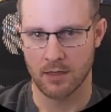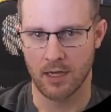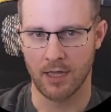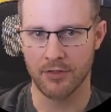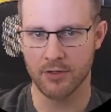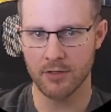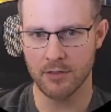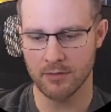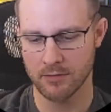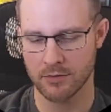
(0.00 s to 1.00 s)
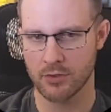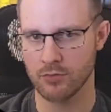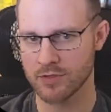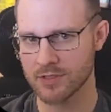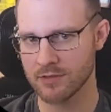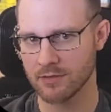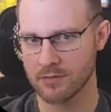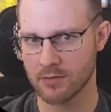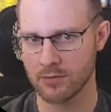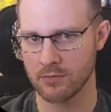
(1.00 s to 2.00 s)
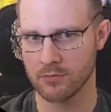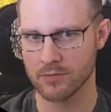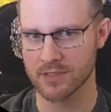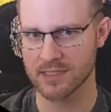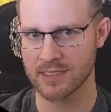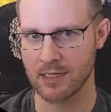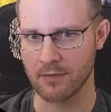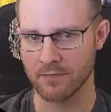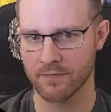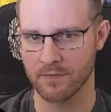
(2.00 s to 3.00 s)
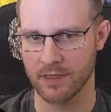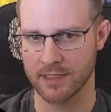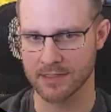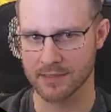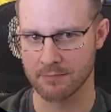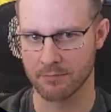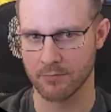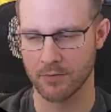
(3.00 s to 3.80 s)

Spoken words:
other to self at some